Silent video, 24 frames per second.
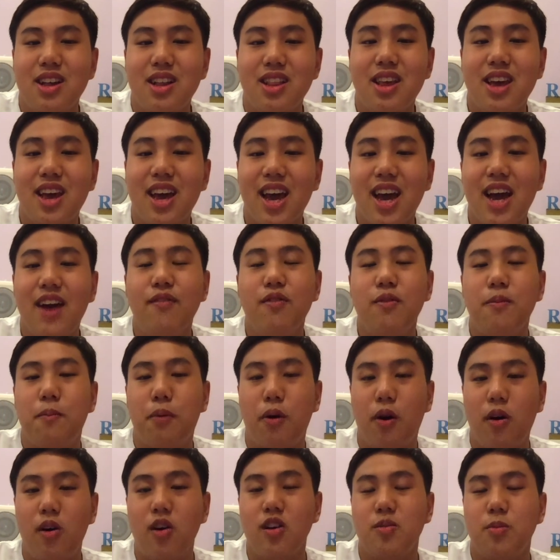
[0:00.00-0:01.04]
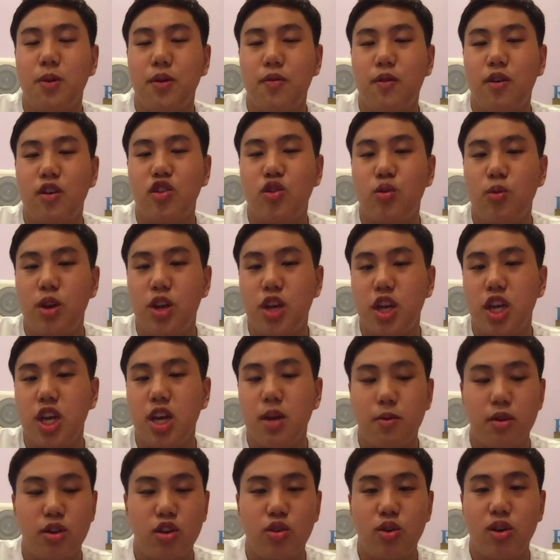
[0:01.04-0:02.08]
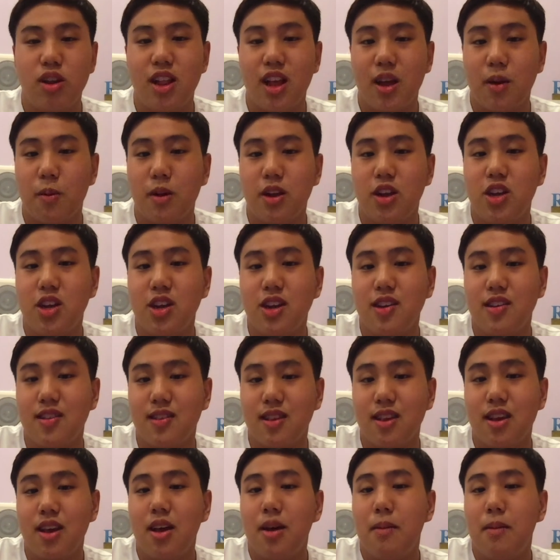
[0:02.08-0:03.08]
they have to pause before switching between languages.